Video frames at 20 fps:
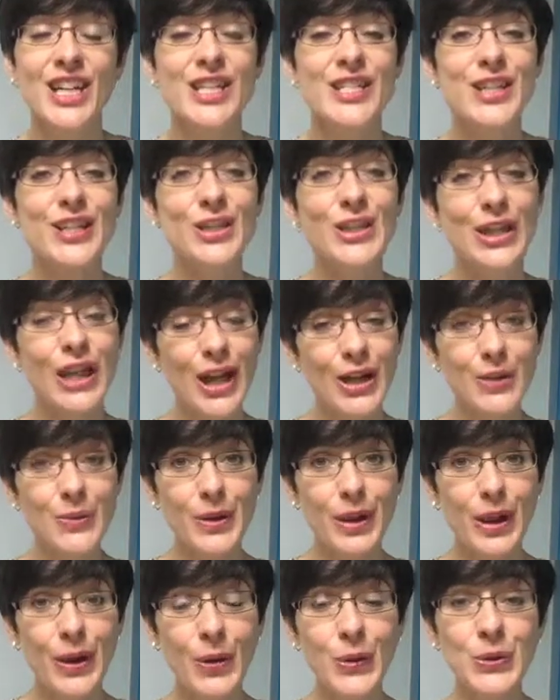So good luck
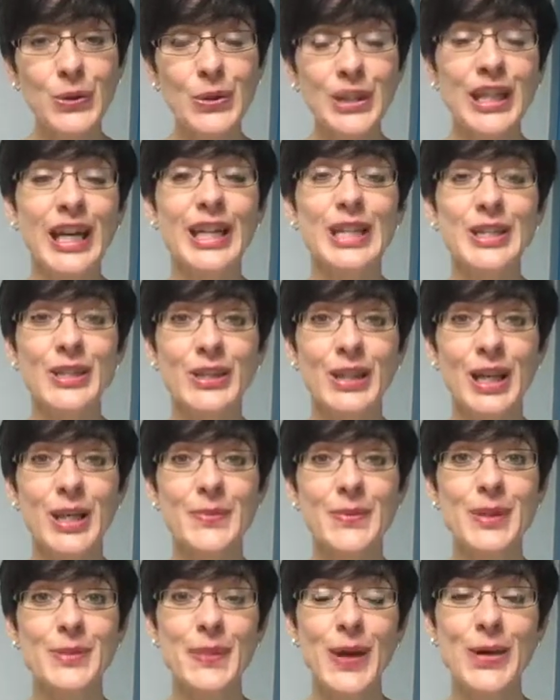with it all. Do
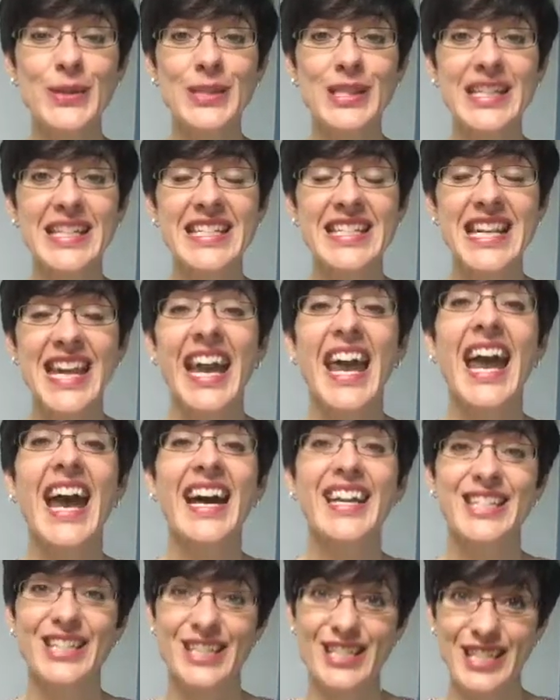keep us posted,
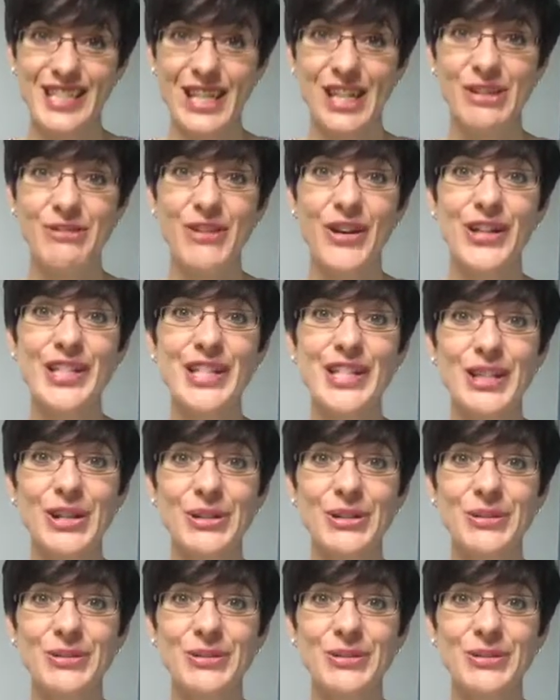and I'll see you very soon.